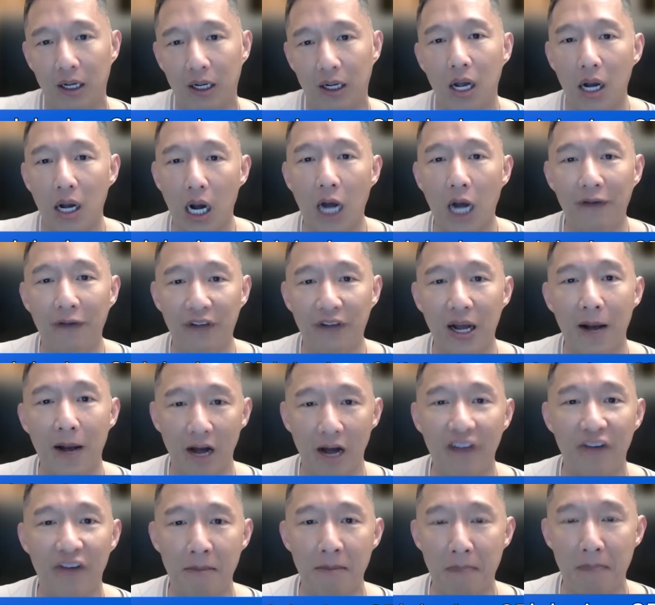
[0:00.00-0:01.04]

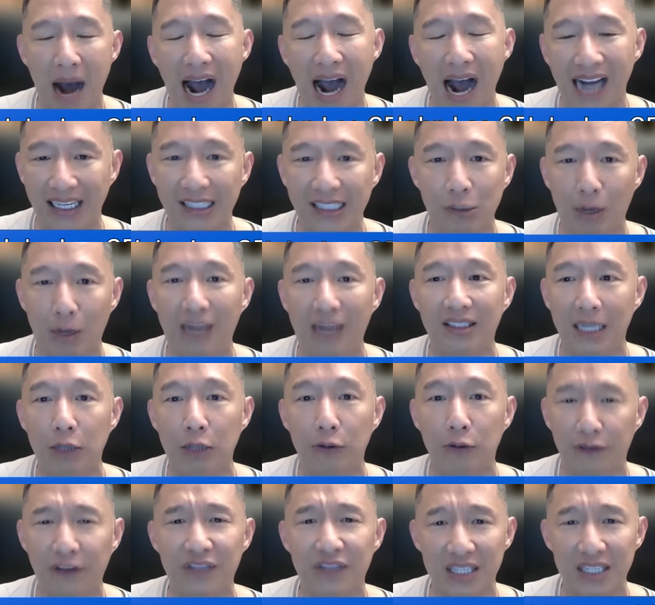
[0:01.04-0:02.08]
of a mine is around 10 to
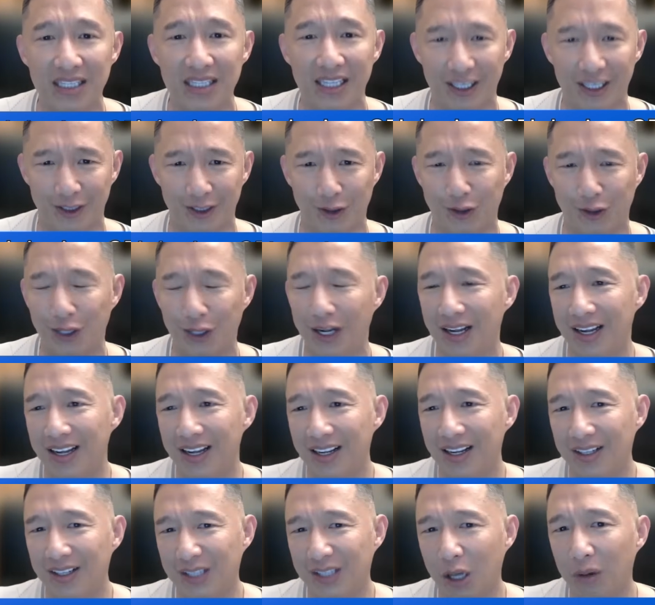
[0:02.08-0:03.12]
15 years.
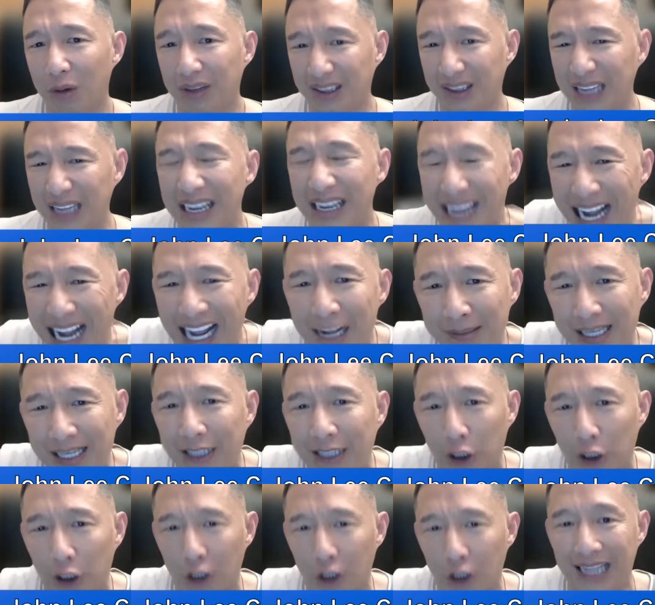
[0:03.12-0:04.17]
So the names that
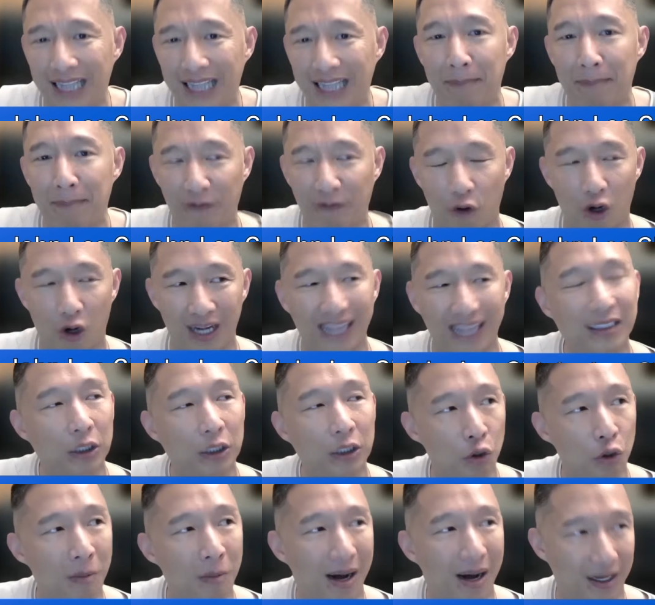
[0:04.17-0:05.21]
you looked at before, like the
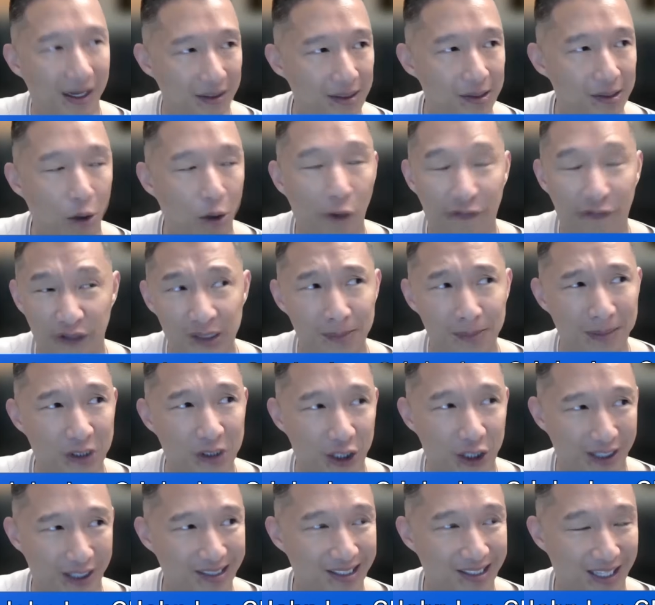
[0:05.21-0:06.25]
Newmonts or First
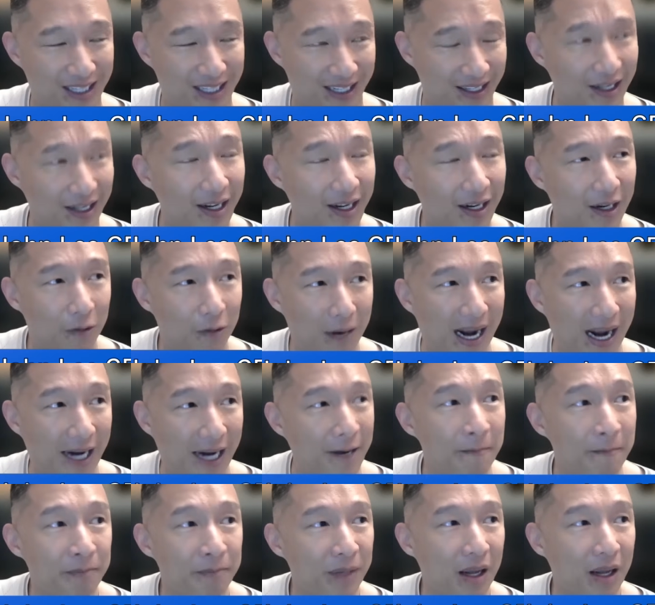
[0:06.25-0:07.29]
Majestic, right?
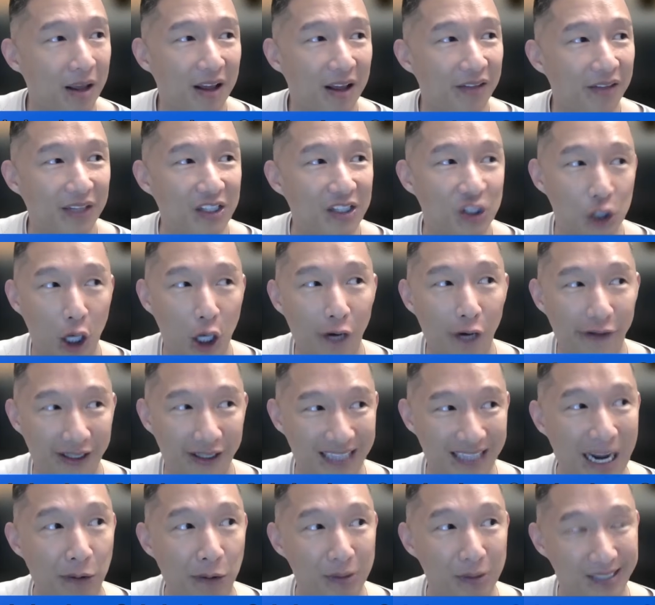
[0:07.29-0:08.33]
The silver
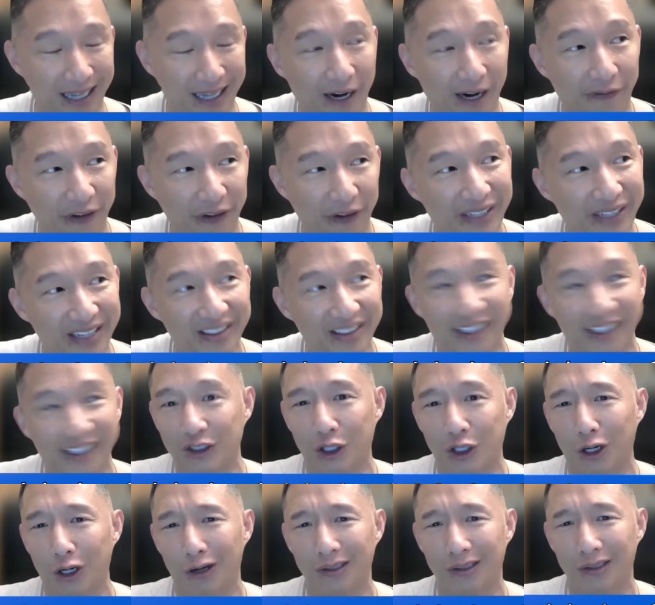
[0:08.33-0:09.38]
that was there 15 years
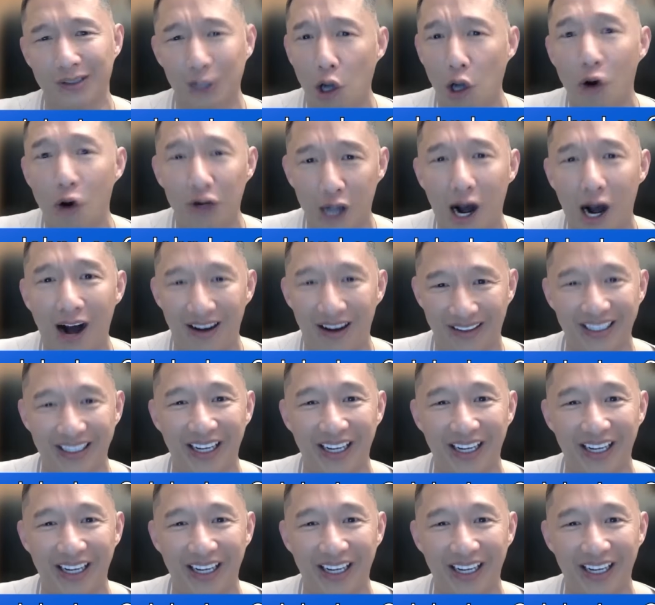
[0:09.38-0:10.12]
ago is long gone.